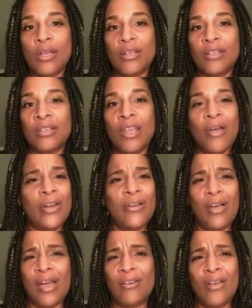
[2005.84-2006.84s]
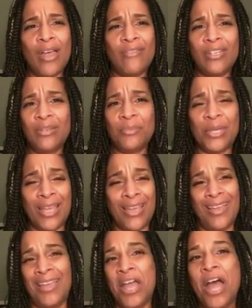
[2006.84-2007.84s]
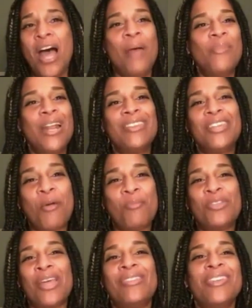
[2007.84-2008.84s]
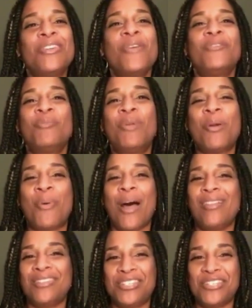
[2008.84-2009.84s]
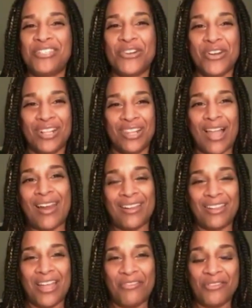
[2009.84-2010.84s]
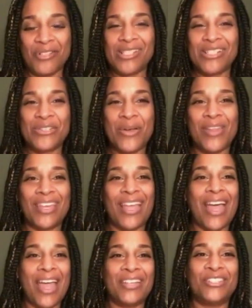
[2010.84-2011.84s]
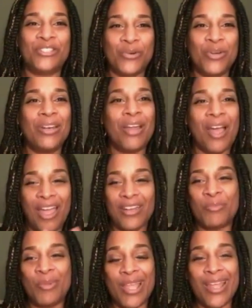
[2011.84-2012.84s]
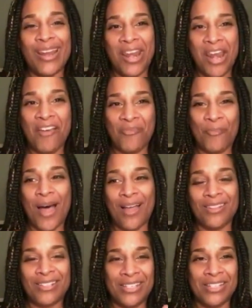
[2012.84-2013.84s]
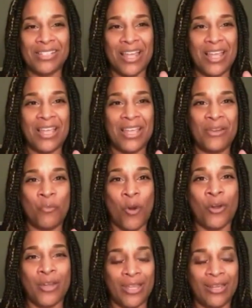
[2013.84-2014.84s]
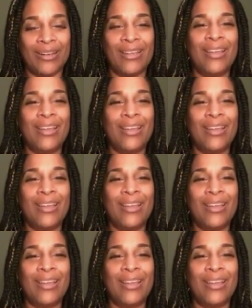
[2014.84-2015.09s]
No, I don't have it in me. I mean, I think you have to be a politician on a lot of levels, and so I think I had to play enough politics, like in working,